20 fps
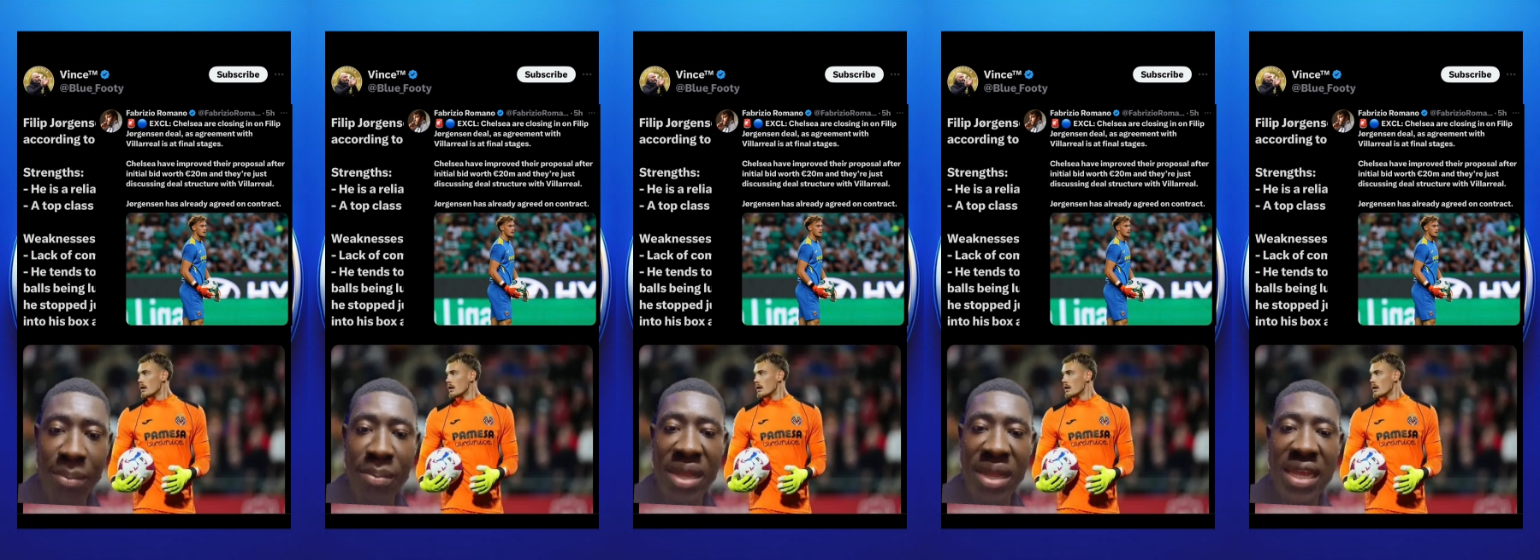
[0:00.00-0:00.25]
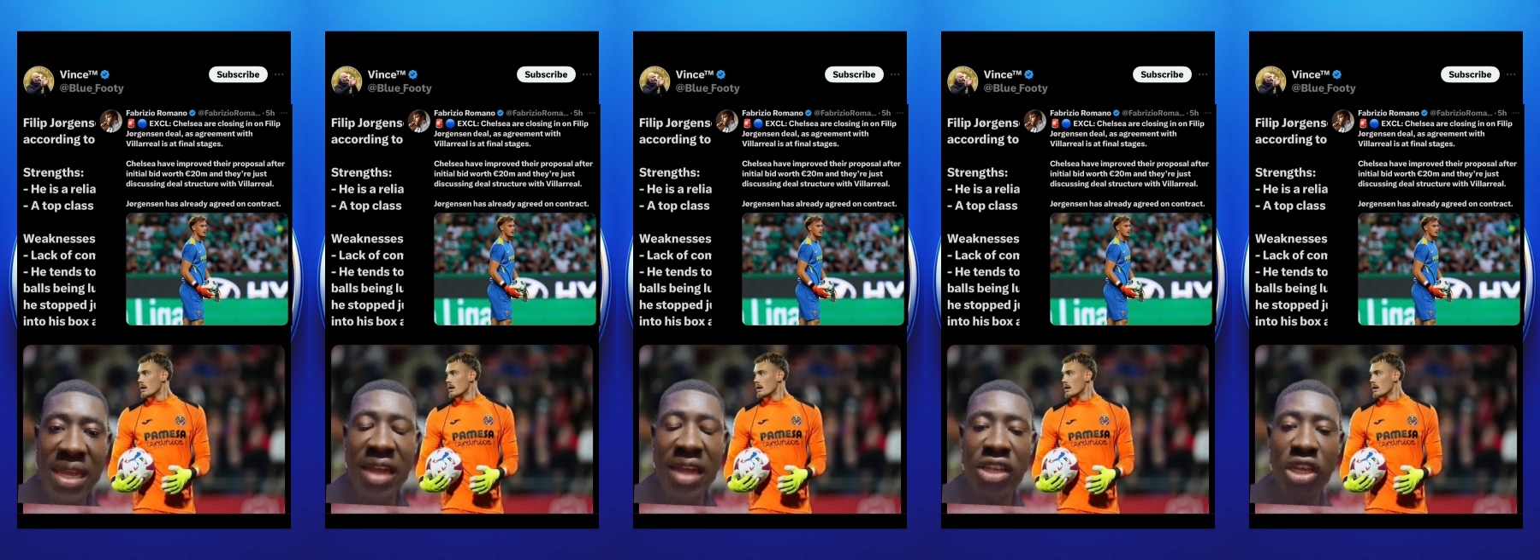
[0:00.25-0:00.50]

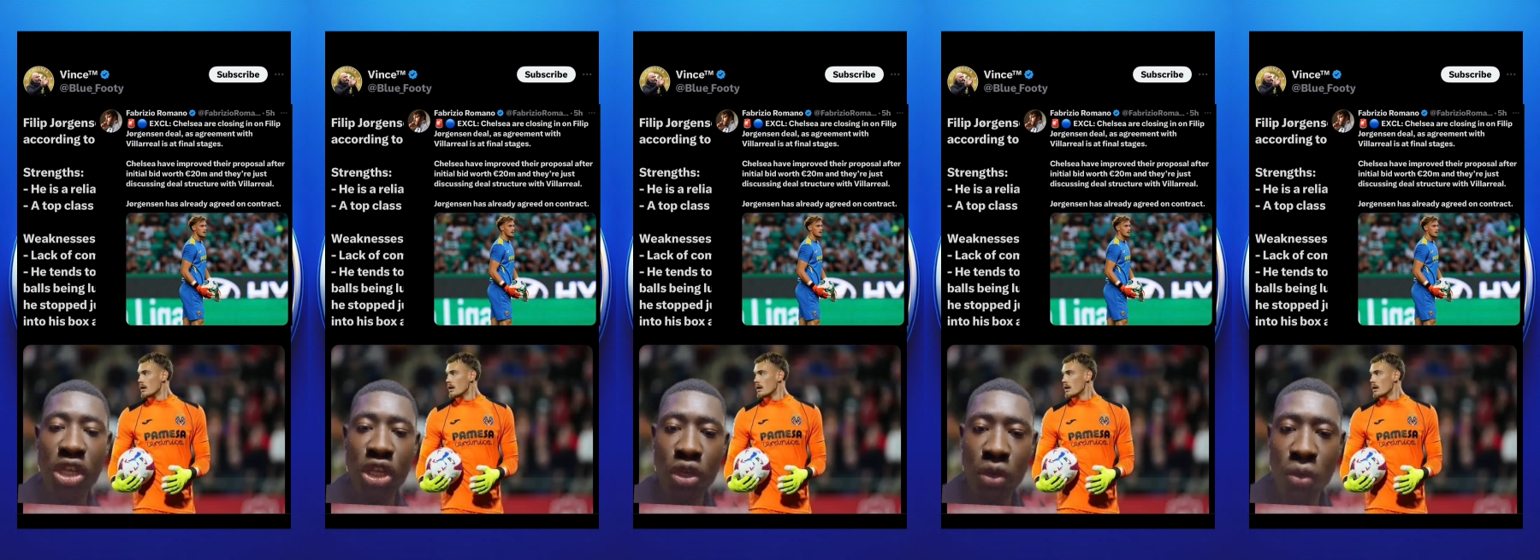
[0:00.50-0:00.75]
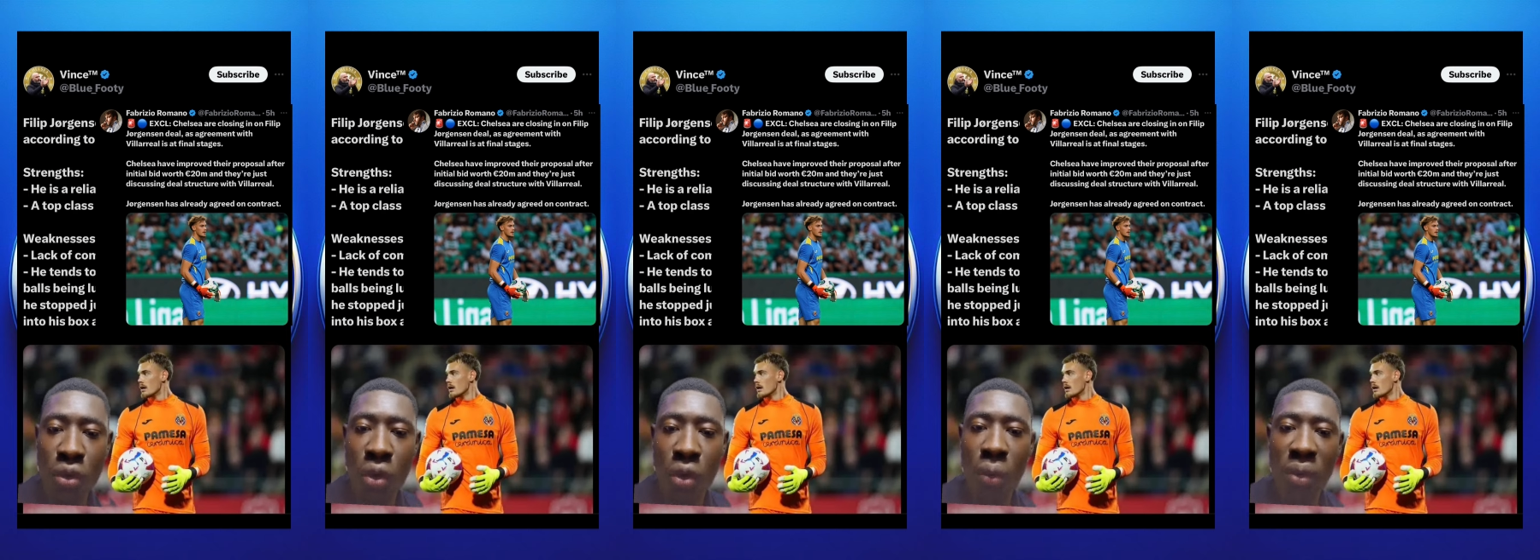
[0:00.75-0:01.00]
million
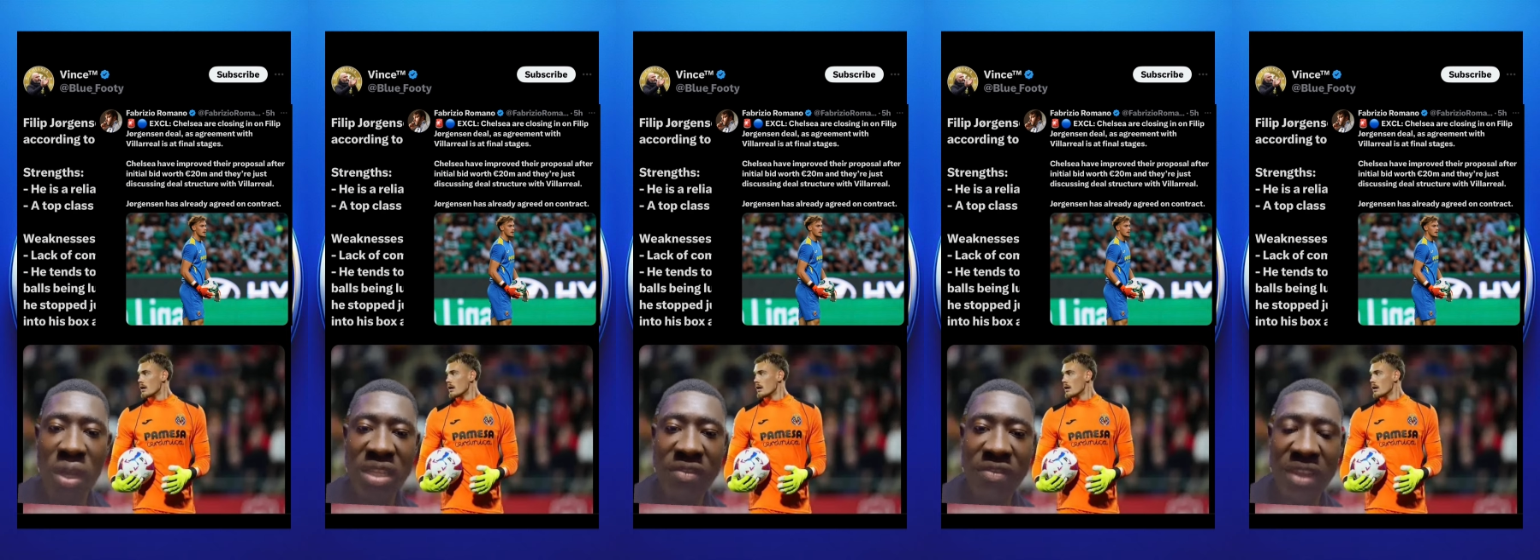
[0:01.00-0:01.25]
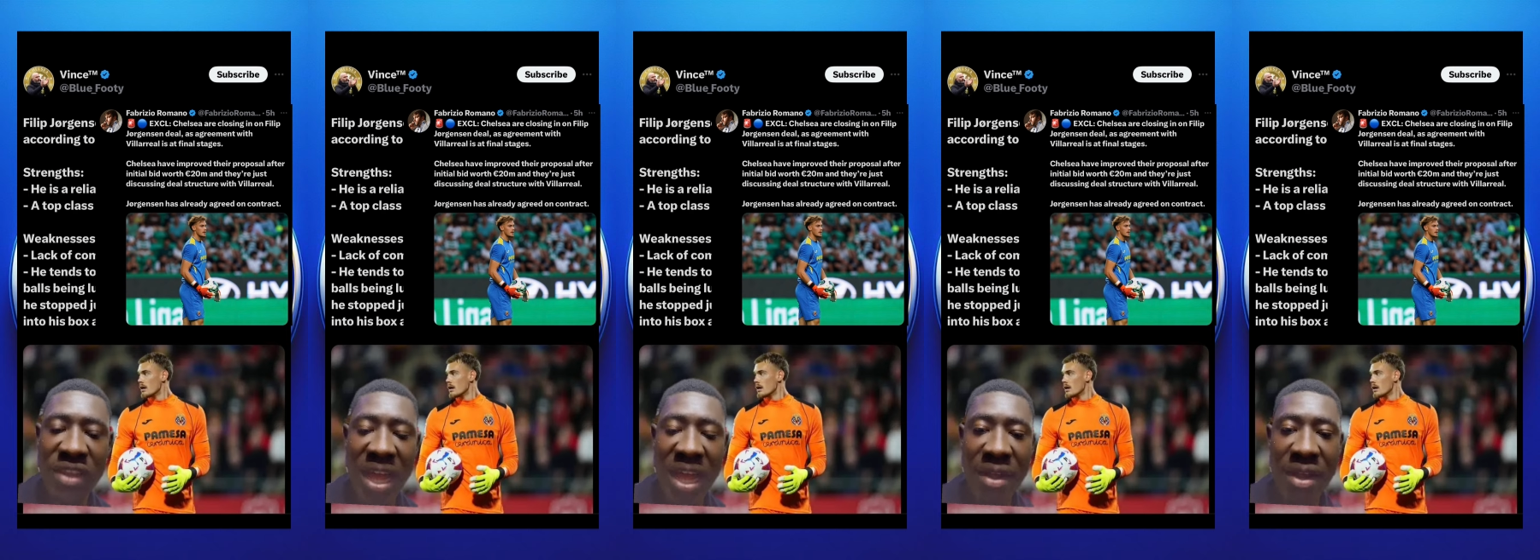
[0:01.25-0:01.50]
euro with
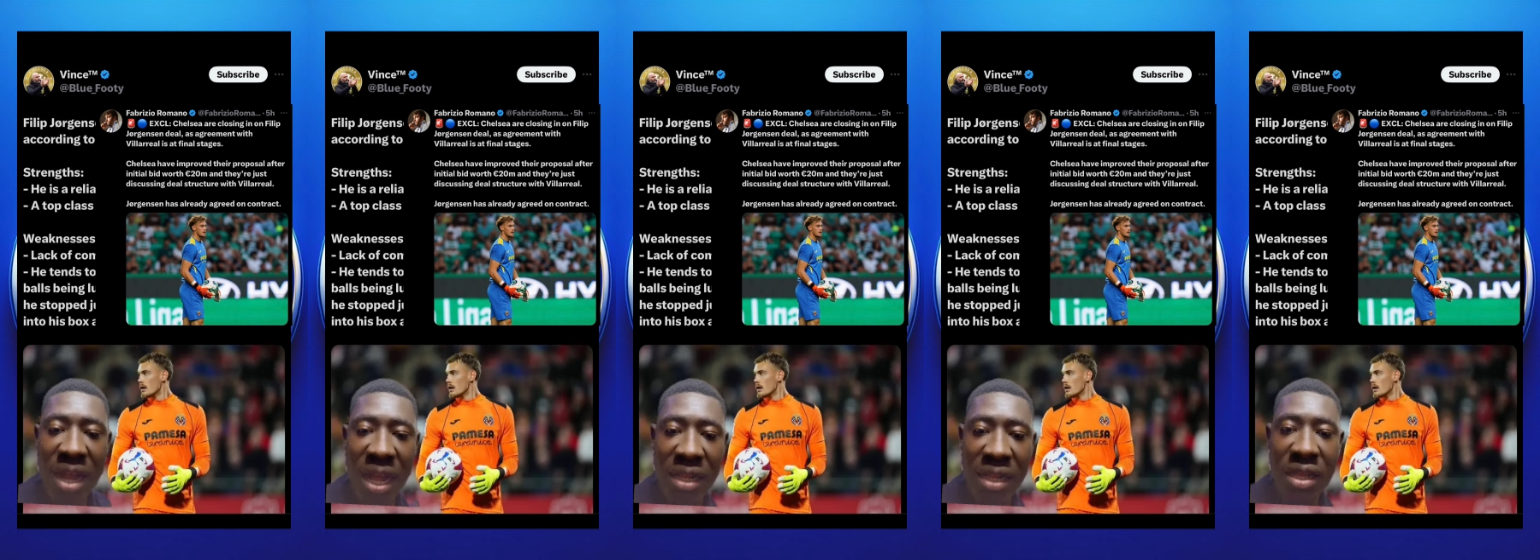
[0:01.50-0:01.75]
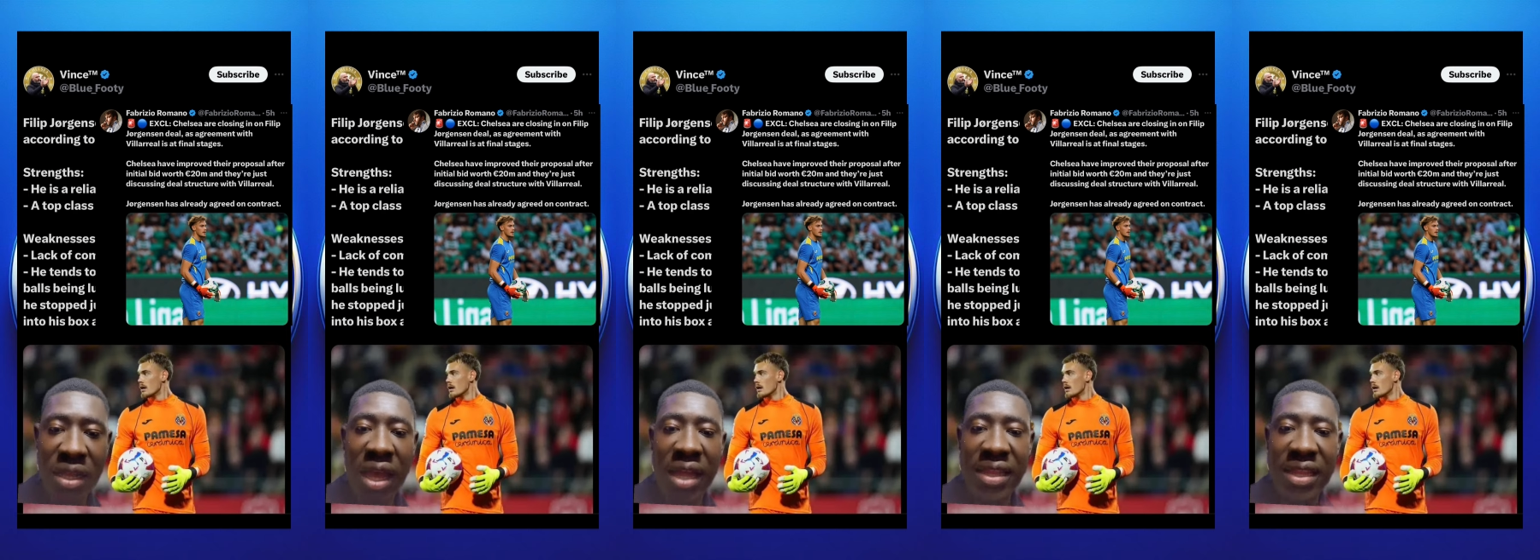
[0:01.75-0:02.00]
Villarreal.